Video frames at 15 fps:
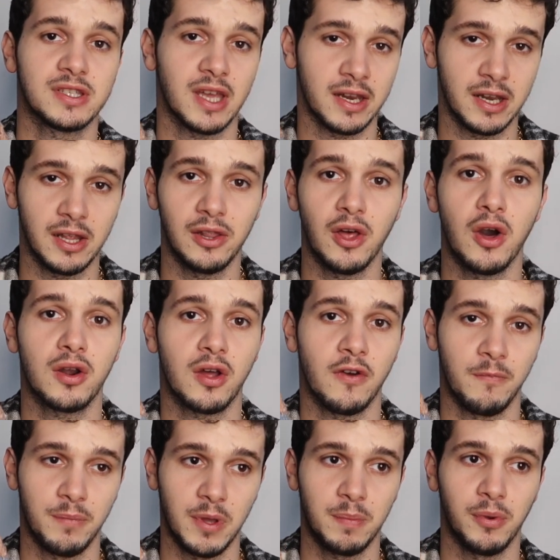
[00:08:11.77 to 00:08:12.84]
and a lot
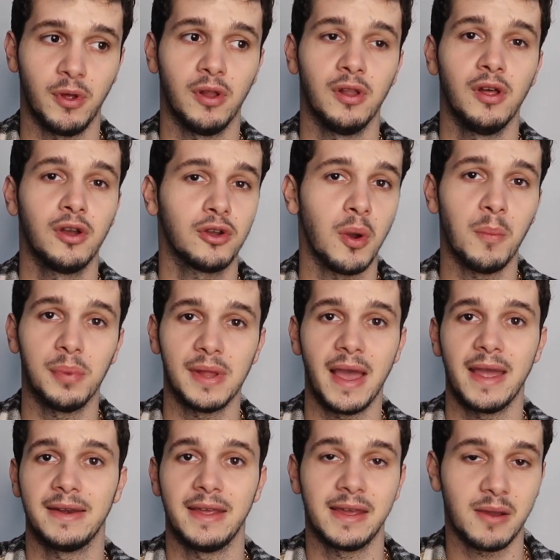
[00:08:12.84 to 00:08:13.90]
of people
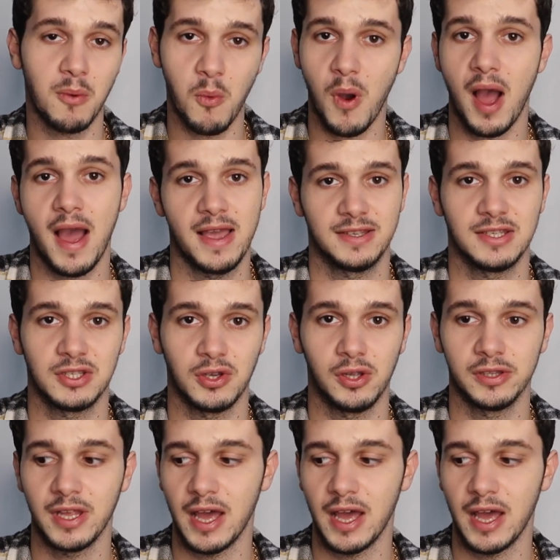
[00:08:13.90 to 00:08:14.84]
complaining why is it sold